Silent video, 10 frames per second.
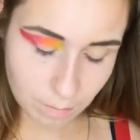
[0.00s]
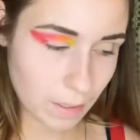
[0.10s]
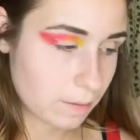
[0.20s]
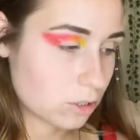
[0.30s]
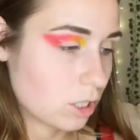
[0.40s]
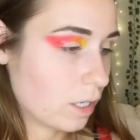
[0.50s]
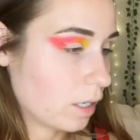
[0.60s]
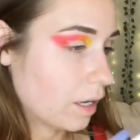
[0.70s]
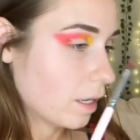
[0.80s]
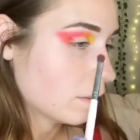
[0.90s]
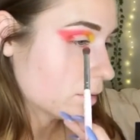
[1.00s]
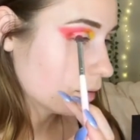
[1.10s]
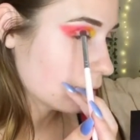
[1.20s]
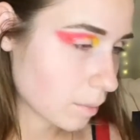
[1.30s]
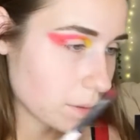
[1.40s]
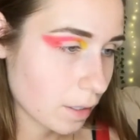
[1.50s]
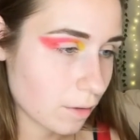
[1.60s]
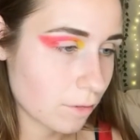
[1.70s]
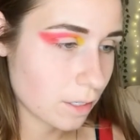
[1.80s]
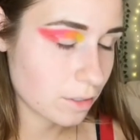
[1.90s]
pink shade again pink
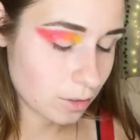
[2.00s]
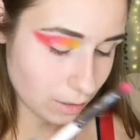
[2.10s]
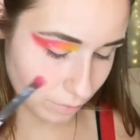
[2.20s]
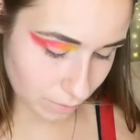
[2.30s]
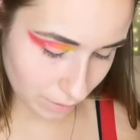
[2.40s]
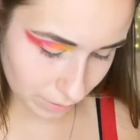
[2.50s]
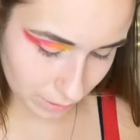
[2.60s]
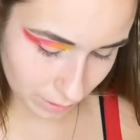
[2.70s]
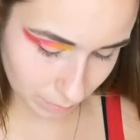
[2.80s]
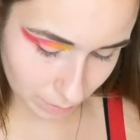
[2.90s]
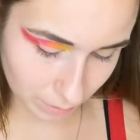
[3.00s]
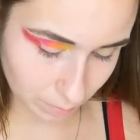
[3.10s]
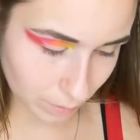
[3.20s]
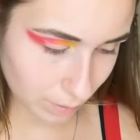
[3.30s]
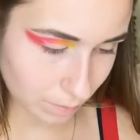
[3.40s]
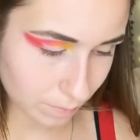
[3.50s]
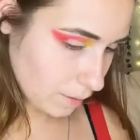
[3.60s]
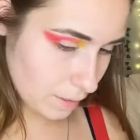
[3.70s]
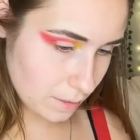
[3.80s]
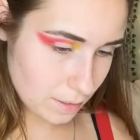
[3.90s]
and red do look very similar, but
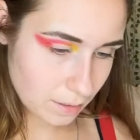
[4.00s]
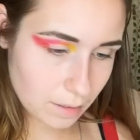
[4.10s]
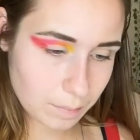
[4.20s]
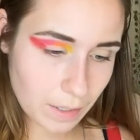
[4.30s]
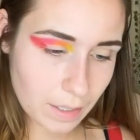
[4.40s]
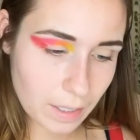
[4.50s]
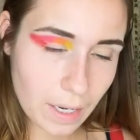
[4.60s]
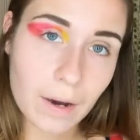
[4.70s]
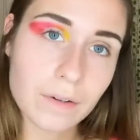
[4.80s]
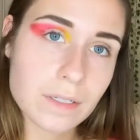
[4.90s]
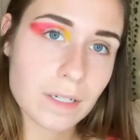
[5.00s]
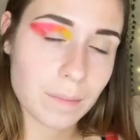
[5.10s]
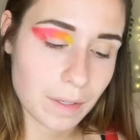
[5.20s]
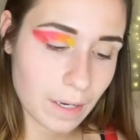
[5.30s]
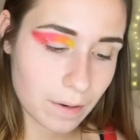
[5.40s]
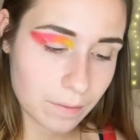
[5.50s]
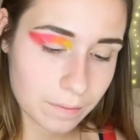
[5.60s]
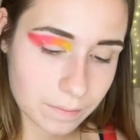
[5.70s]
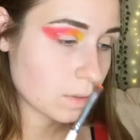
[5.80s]
I still am liking how it's coming out.